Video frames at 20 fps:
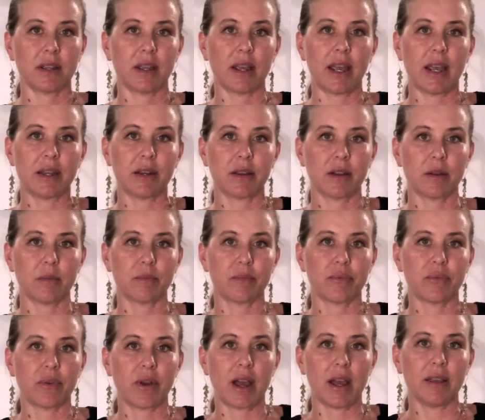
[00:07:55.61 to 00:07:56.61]
and
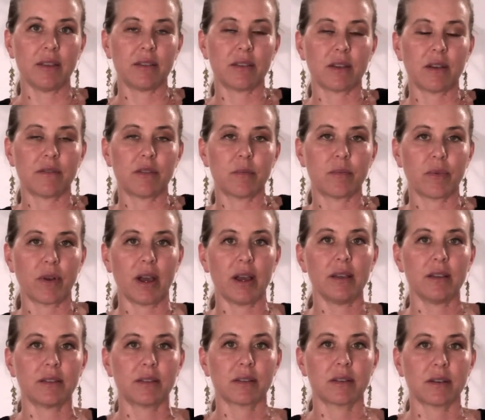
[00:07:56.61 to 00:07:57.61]
compress of the
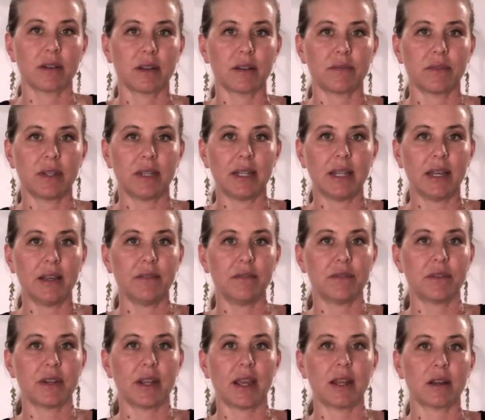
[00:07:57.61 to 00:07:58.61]
breast, kind of
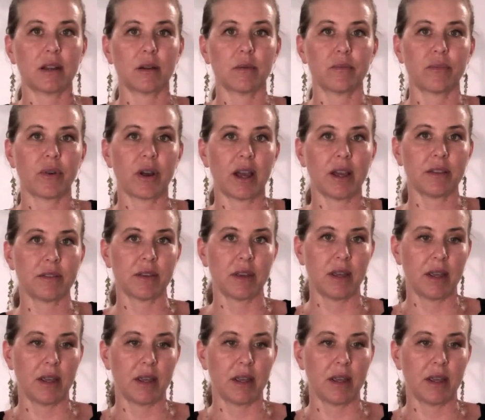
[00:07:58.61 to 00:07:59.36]
lift and compress.